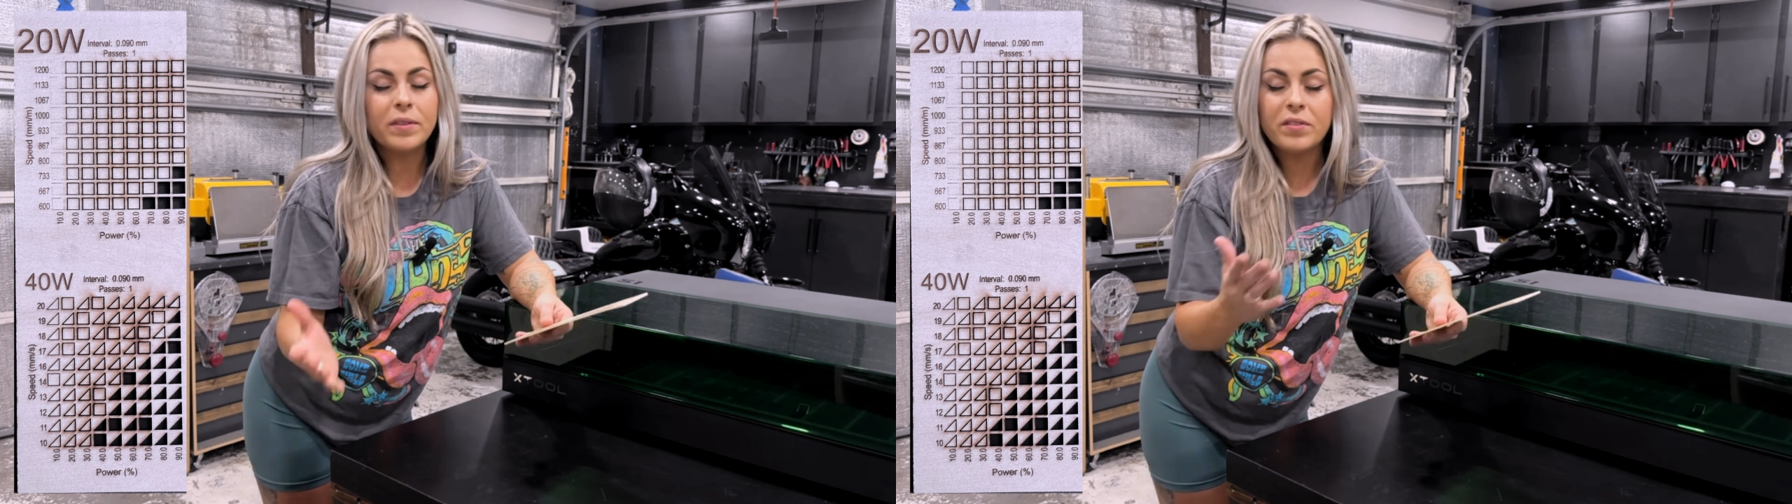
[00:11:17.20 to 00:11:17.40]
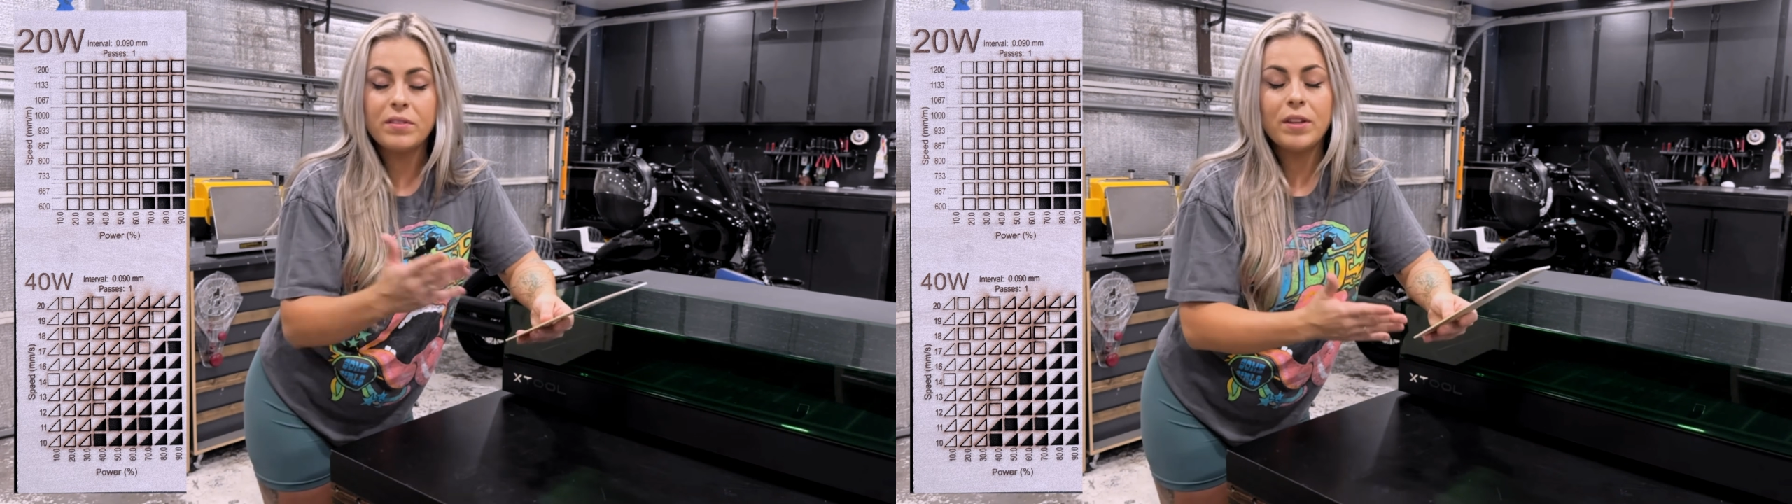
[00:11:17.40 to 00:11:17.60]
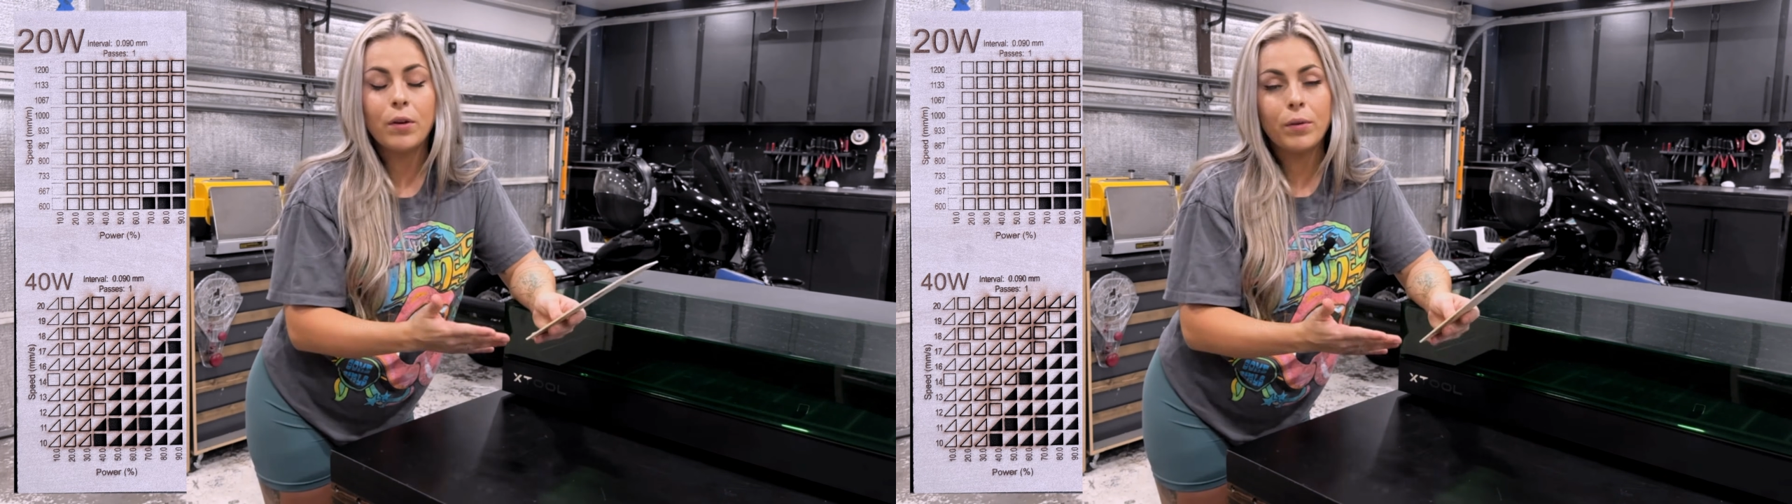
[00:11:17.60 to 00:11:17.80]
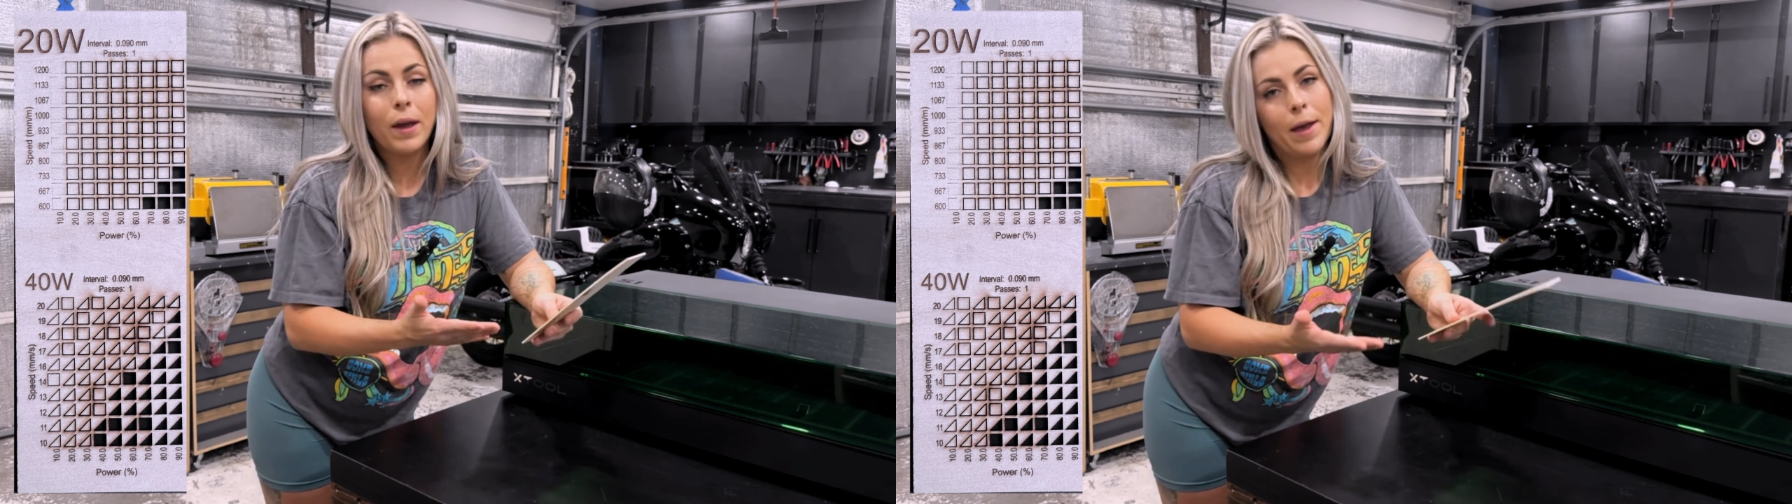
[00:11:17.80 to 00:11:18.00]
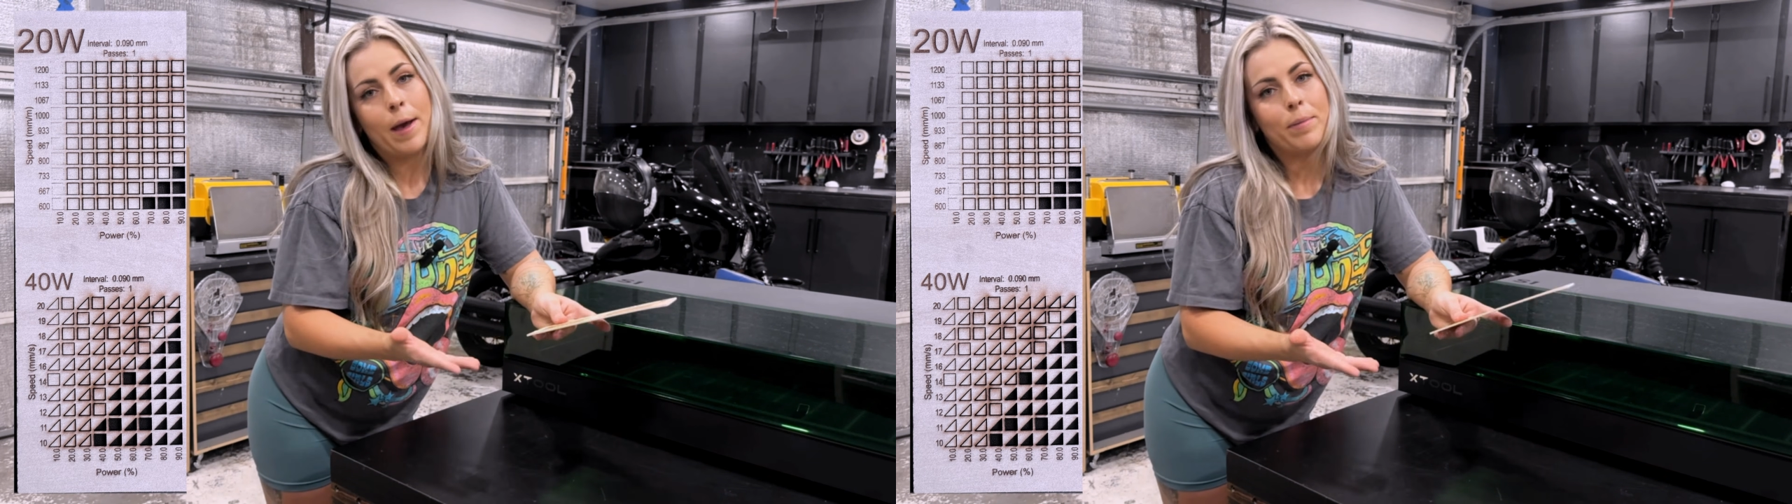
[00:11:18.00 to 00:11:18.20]
Still
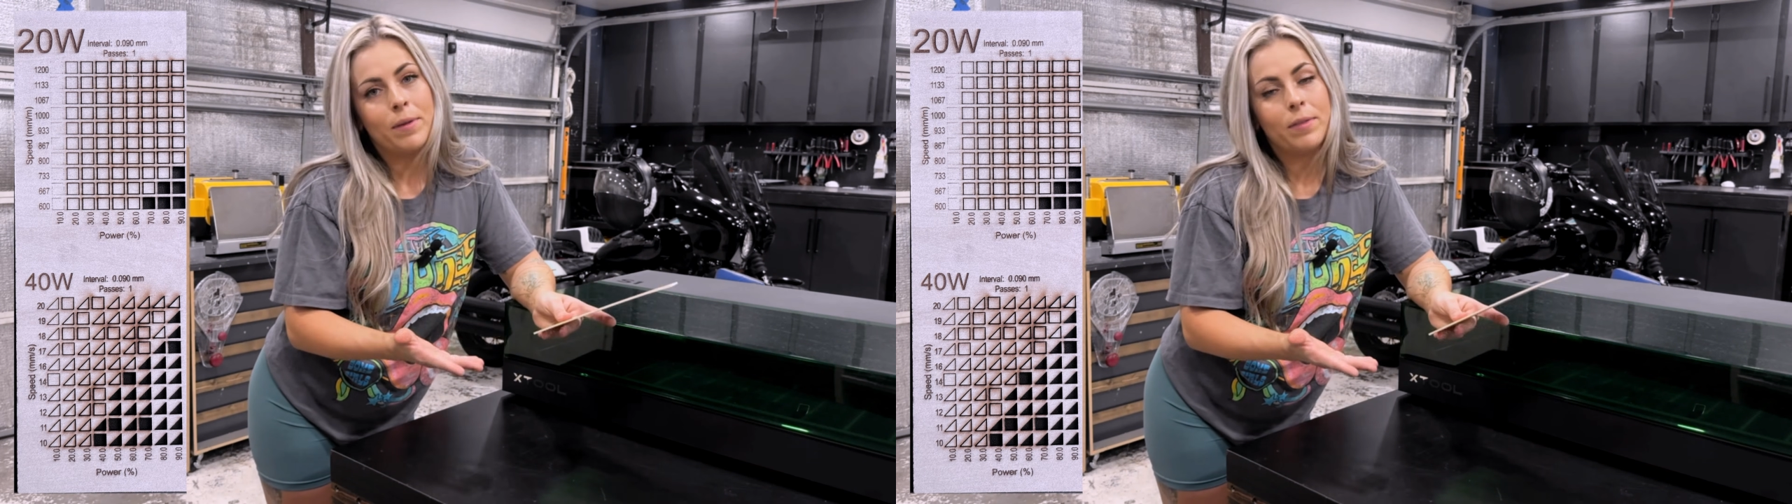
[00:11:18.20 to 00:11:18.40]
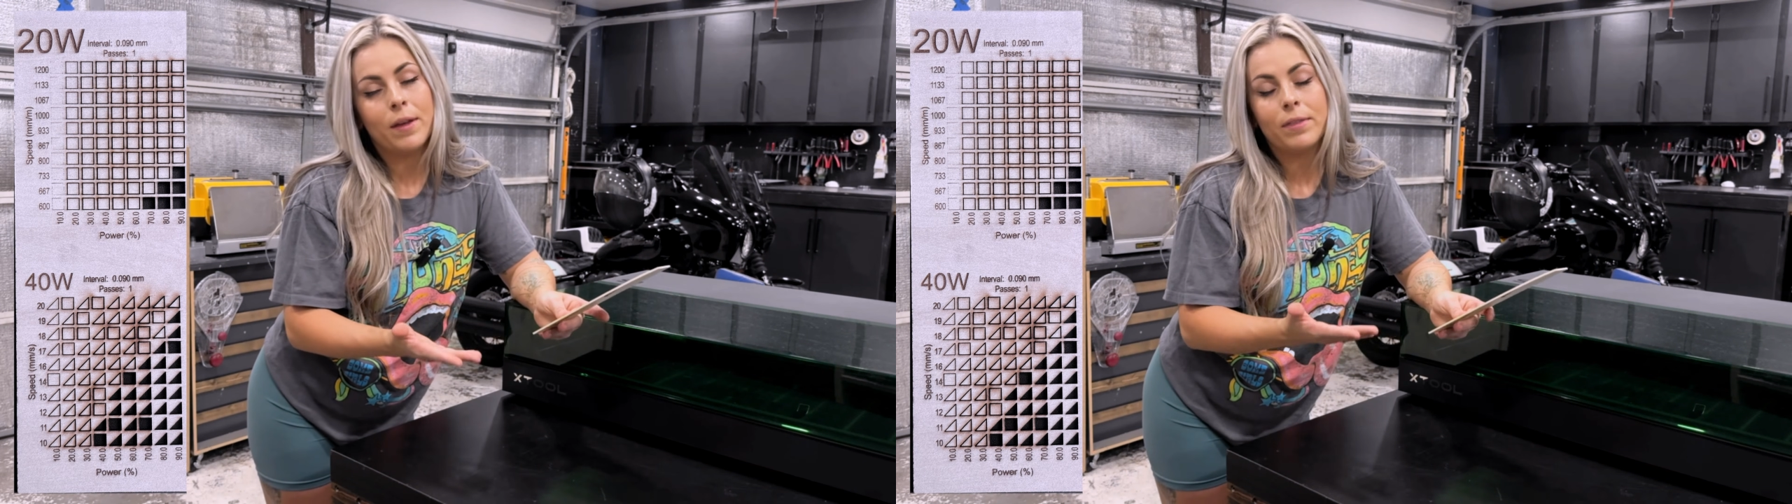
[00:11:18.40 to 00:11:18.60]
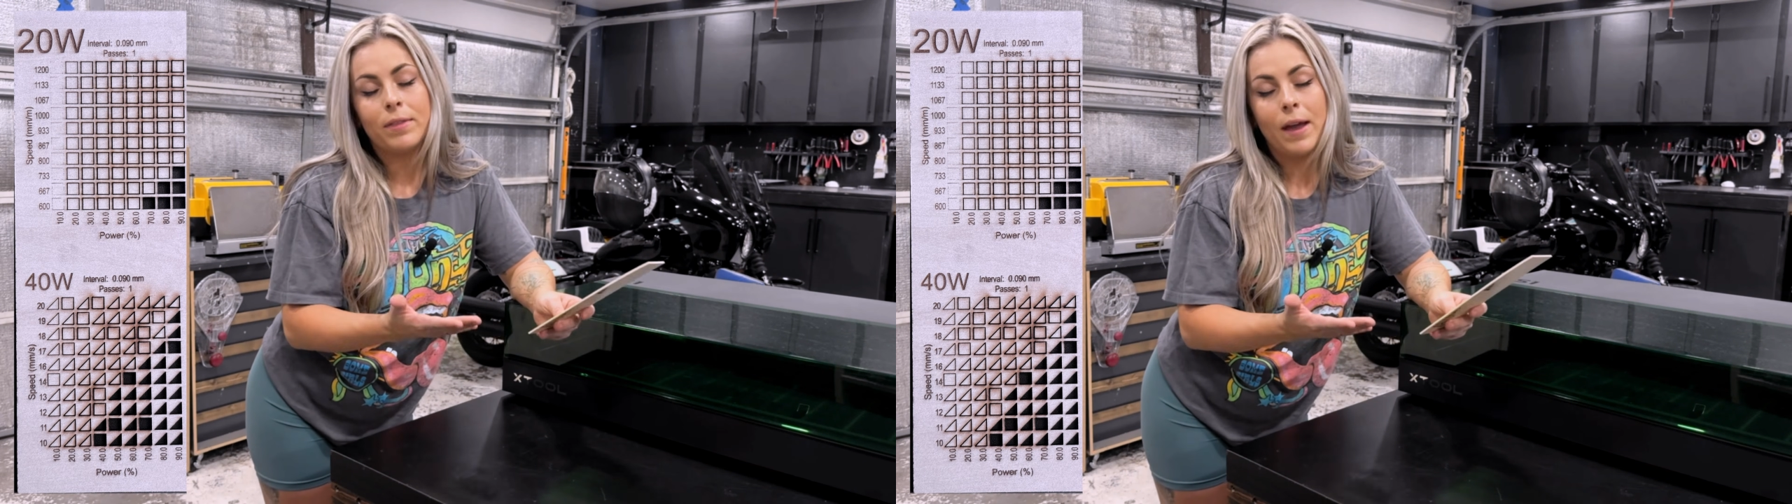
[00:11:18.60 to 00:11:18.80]
not happy that